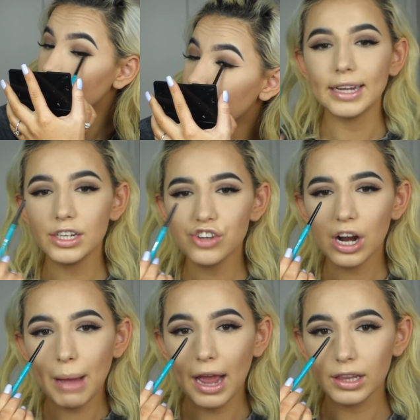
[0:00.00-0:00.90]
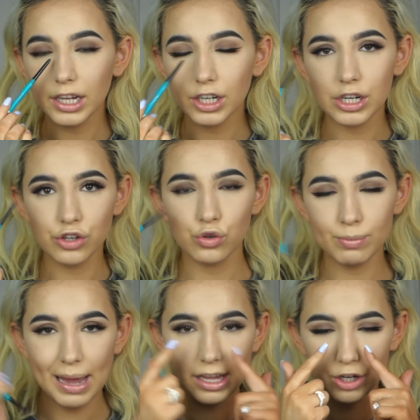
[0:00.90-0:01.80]
I did drag my eyeliner into
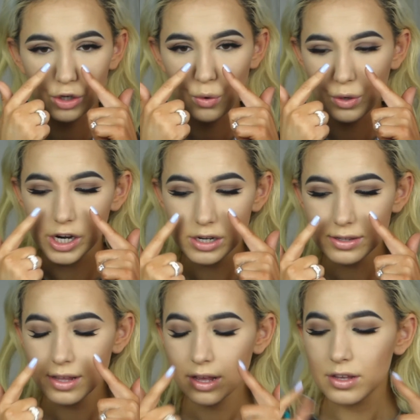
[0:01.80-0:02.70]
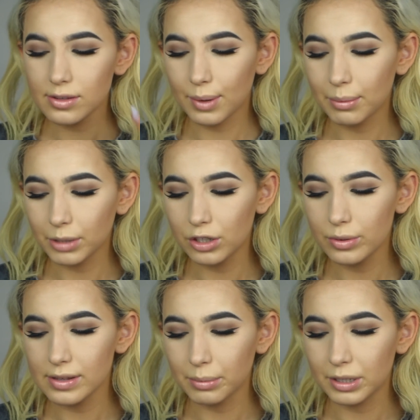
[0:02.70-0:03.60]
my inner corners, so what I'm going to do
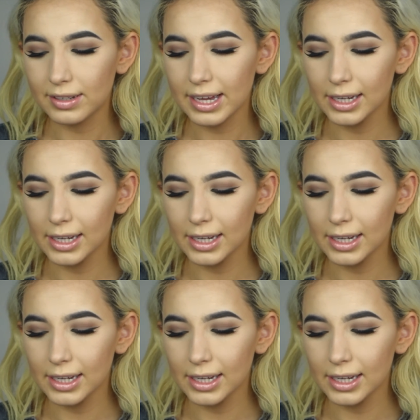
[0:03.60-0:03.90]
is I'm going to take